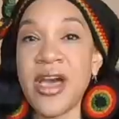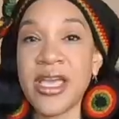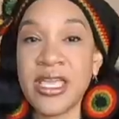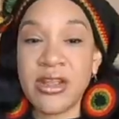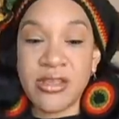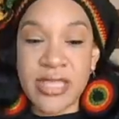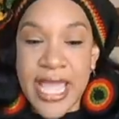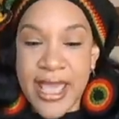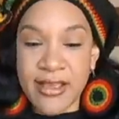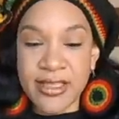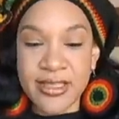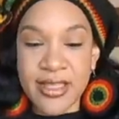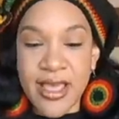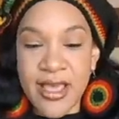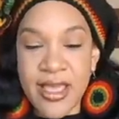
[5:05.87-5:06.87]
pocket on the
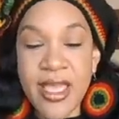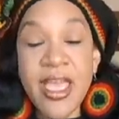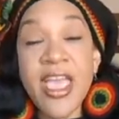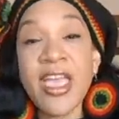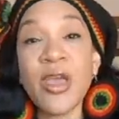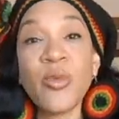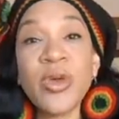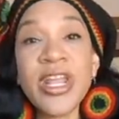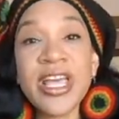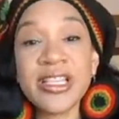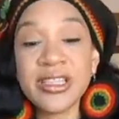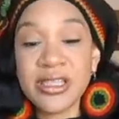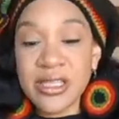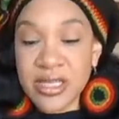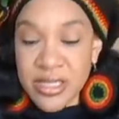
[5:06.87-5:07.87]
outside and when
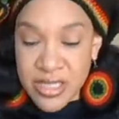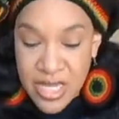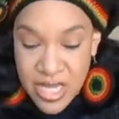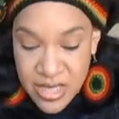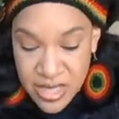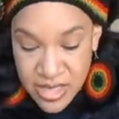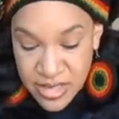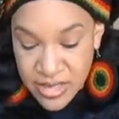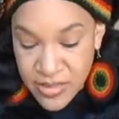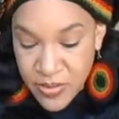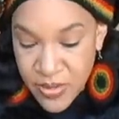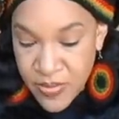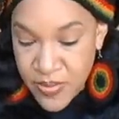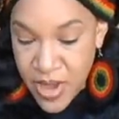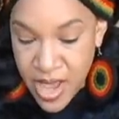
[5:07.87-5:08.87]
I looked at the
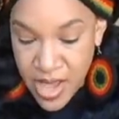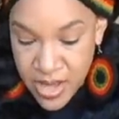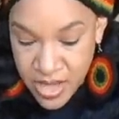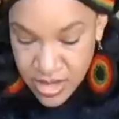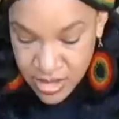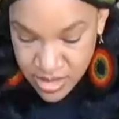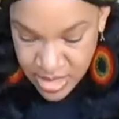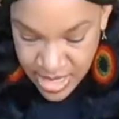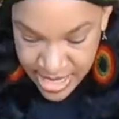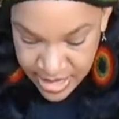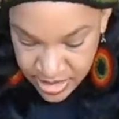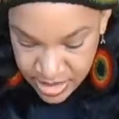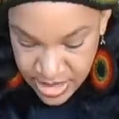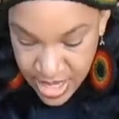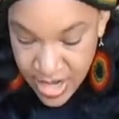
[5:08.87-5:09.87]
zipper pocket on the
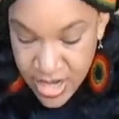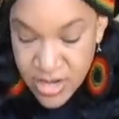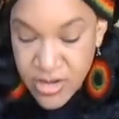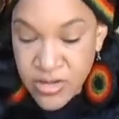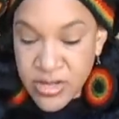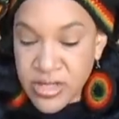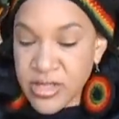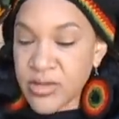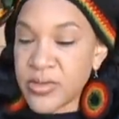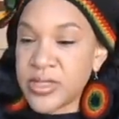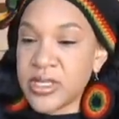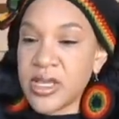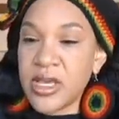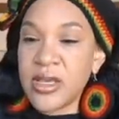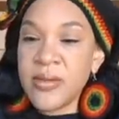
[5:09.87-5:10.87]
outside I noticed there
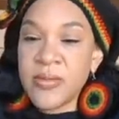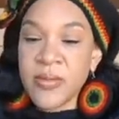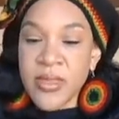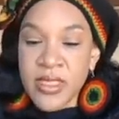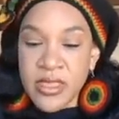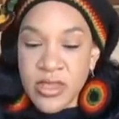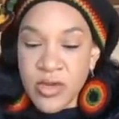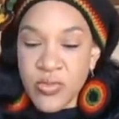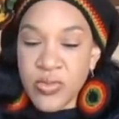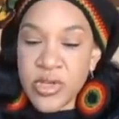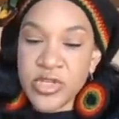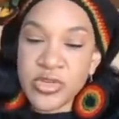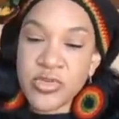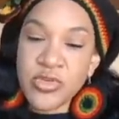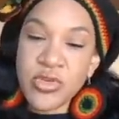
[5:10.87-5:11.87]
was a the
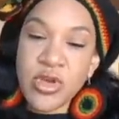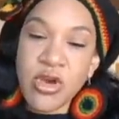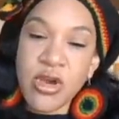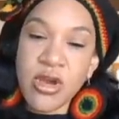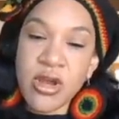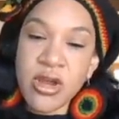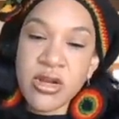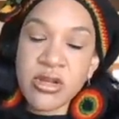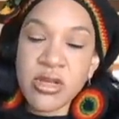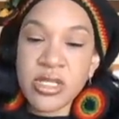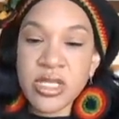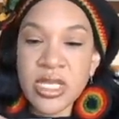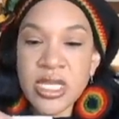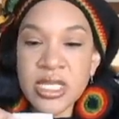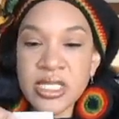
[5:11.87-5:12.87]
original card
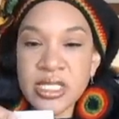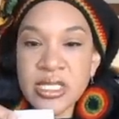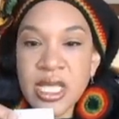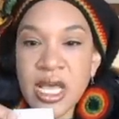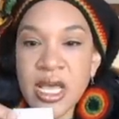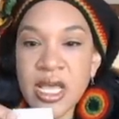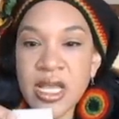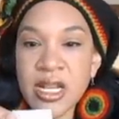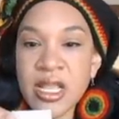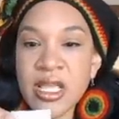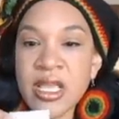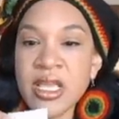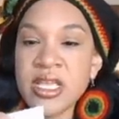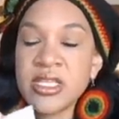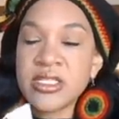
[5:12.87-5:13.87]
on the inside
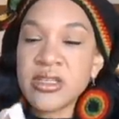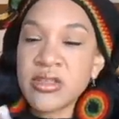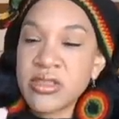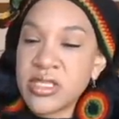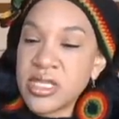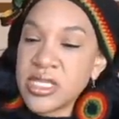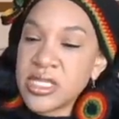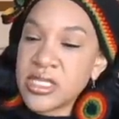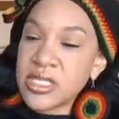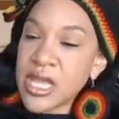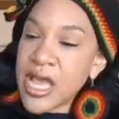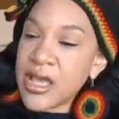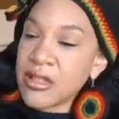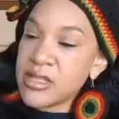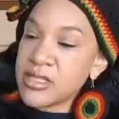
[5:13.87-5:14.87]
so this
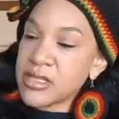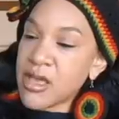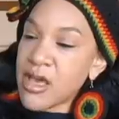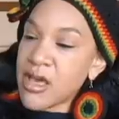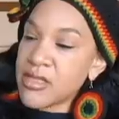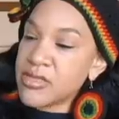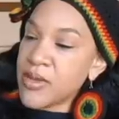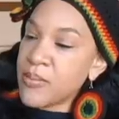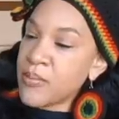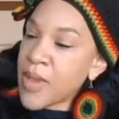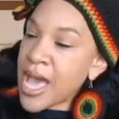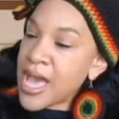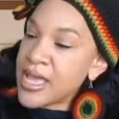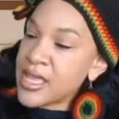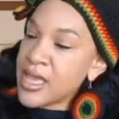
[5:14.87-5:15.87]
style is called the
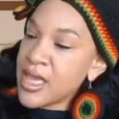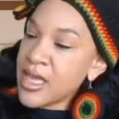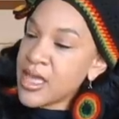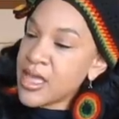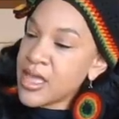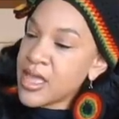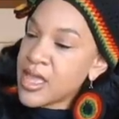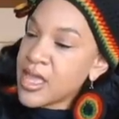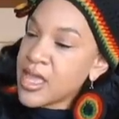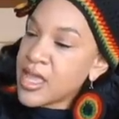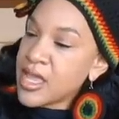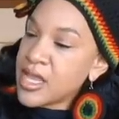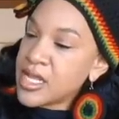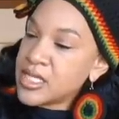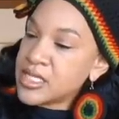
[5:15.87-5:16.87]
Maya
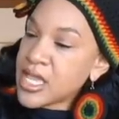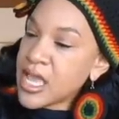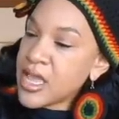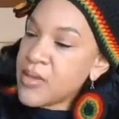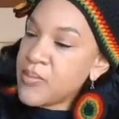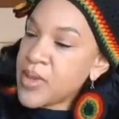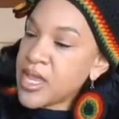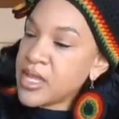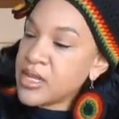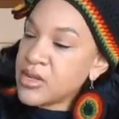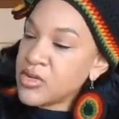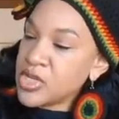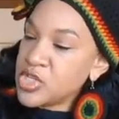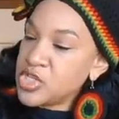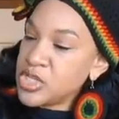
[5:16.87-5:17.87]
and it's hand
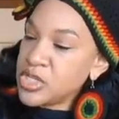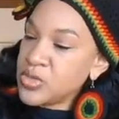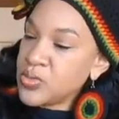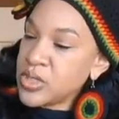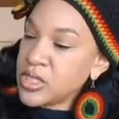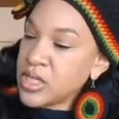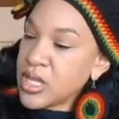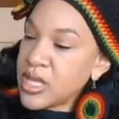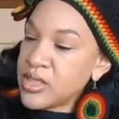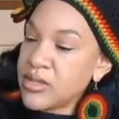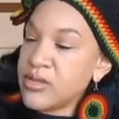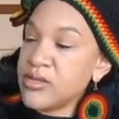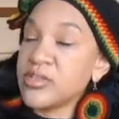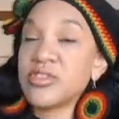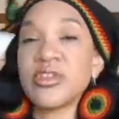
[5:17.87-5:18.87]
painted on genuine
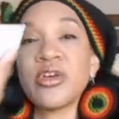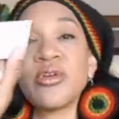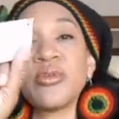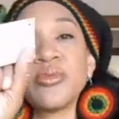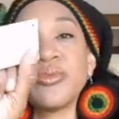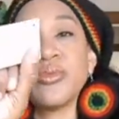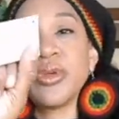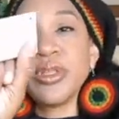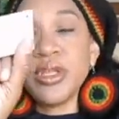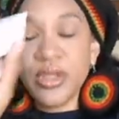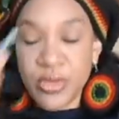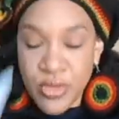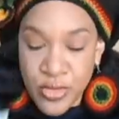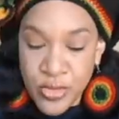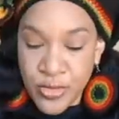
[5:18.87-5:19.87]
leather so really
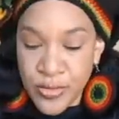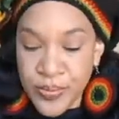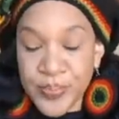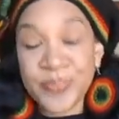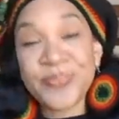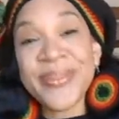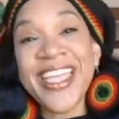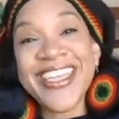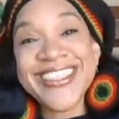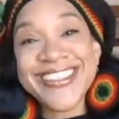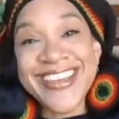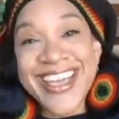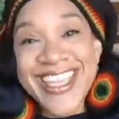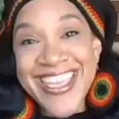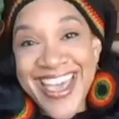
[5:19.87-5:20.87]
cool
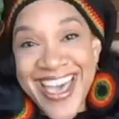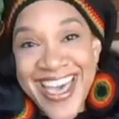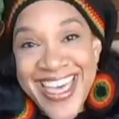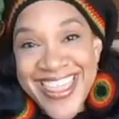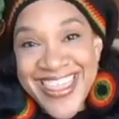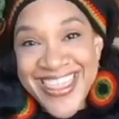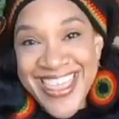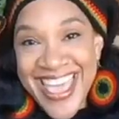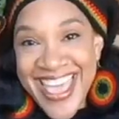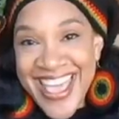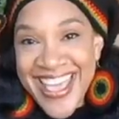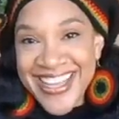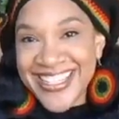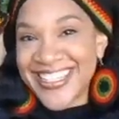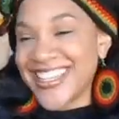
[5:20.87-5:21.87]
so I got
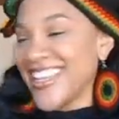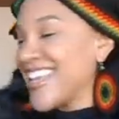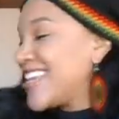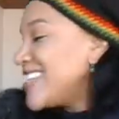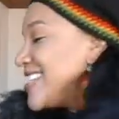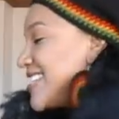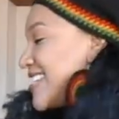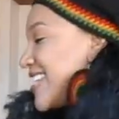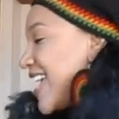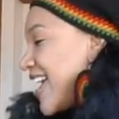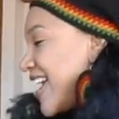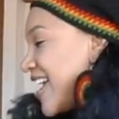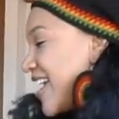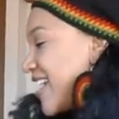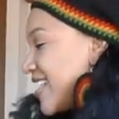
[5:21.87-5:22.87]
that
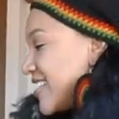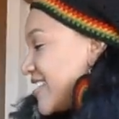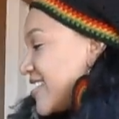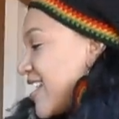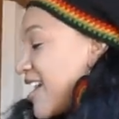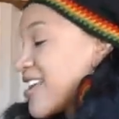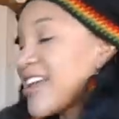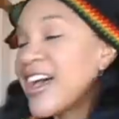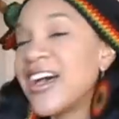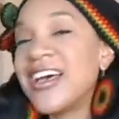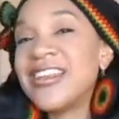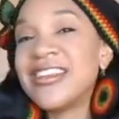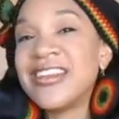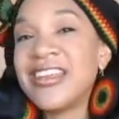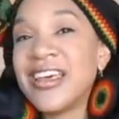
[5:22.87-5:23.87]
Next, I
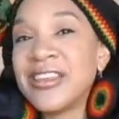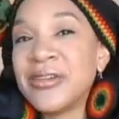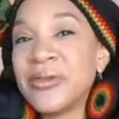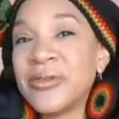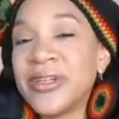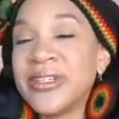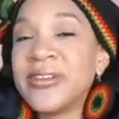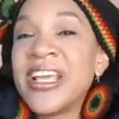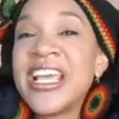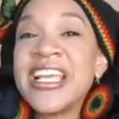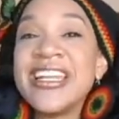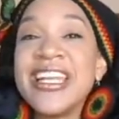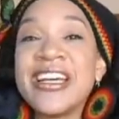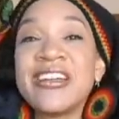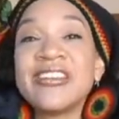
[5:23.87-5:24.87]
got another one.
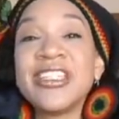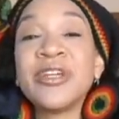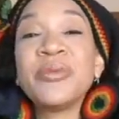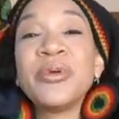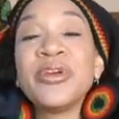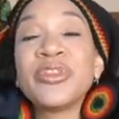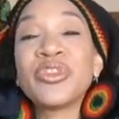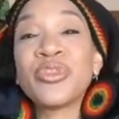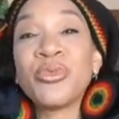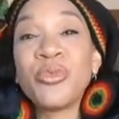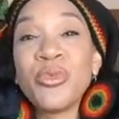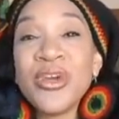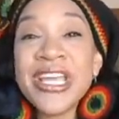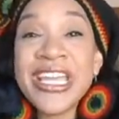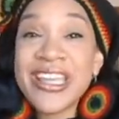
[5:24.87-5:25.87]
Now, there were
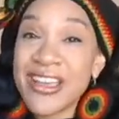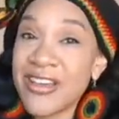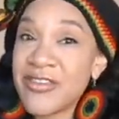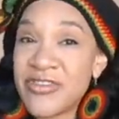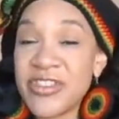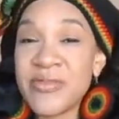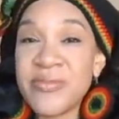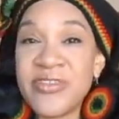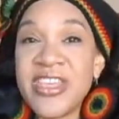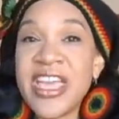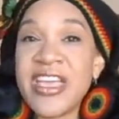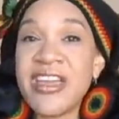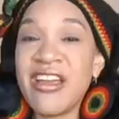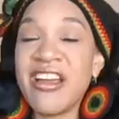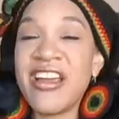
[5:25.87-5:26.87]
three of them
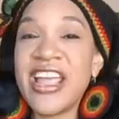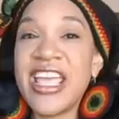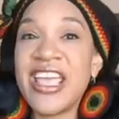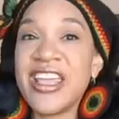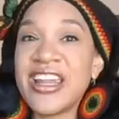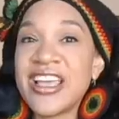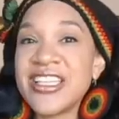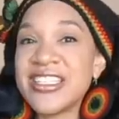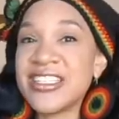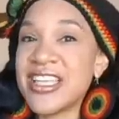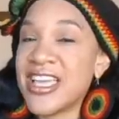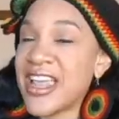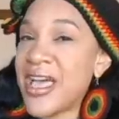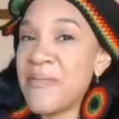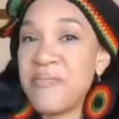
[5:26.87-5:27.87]
there, and I
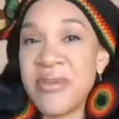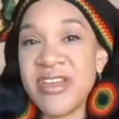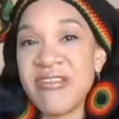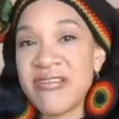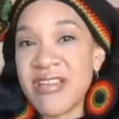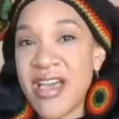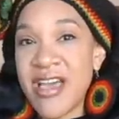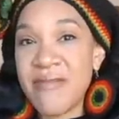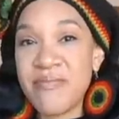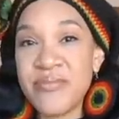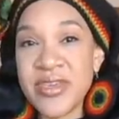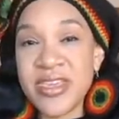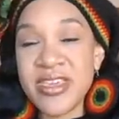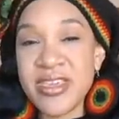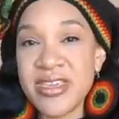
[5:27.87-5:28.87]
said I better not
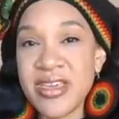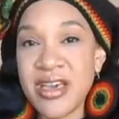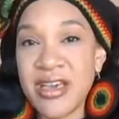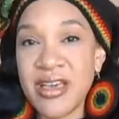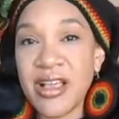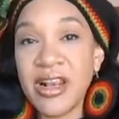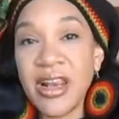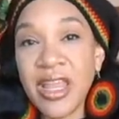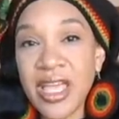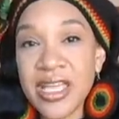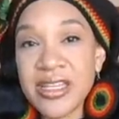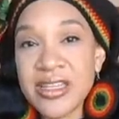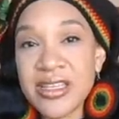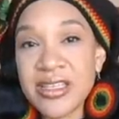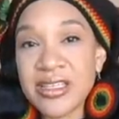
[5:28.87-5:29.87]
be uh,
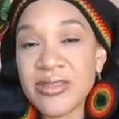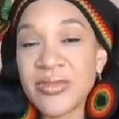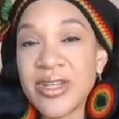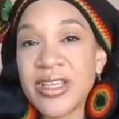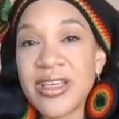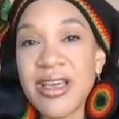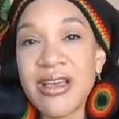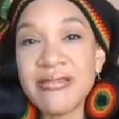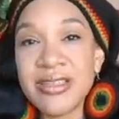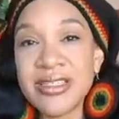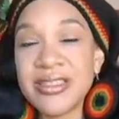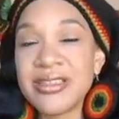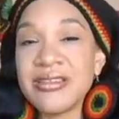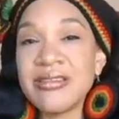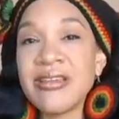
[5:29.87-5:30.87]
gluttonous when it
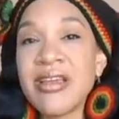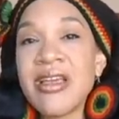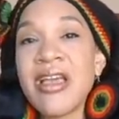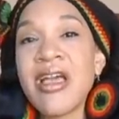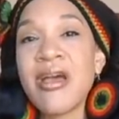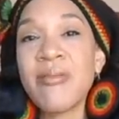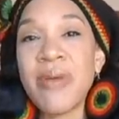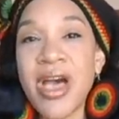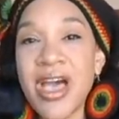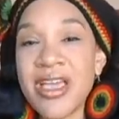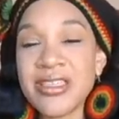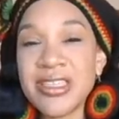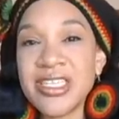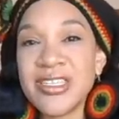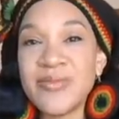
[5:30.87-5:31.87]
comes to
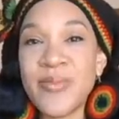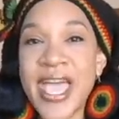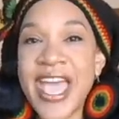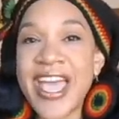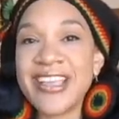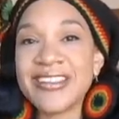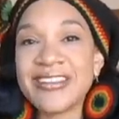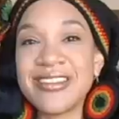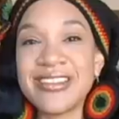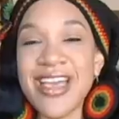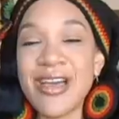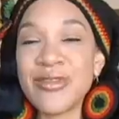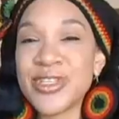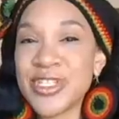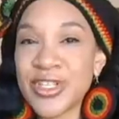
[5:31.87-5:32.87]
buying these bags because
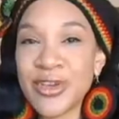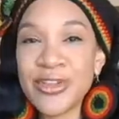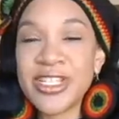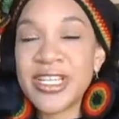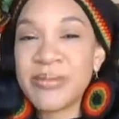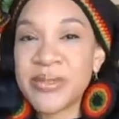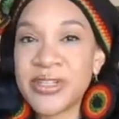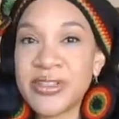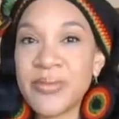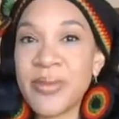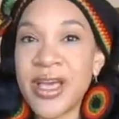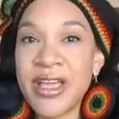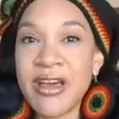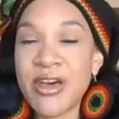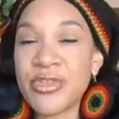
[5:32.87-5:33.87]
I was so tempted to
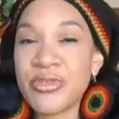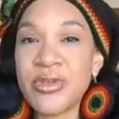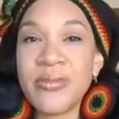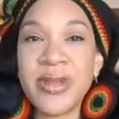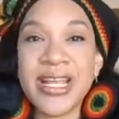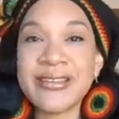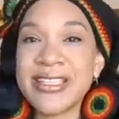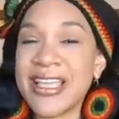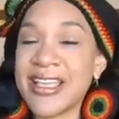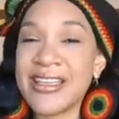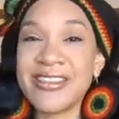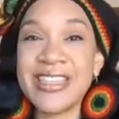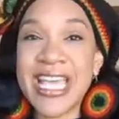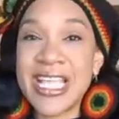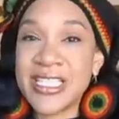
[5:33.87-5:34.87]
buy all three, but I was
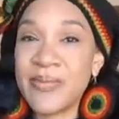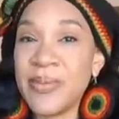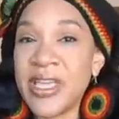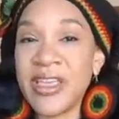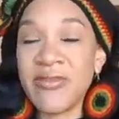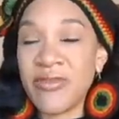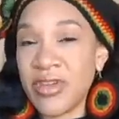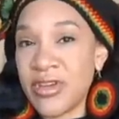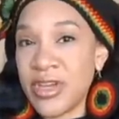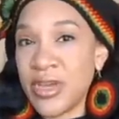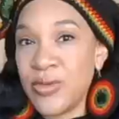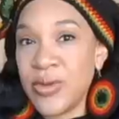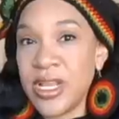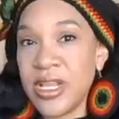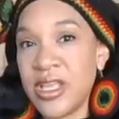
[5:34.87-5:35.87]
like, that's being very
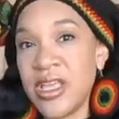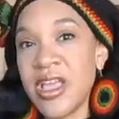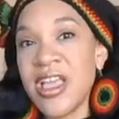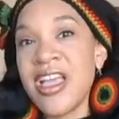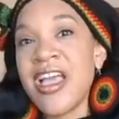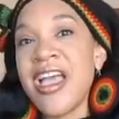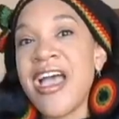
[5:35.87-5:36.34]
greedy.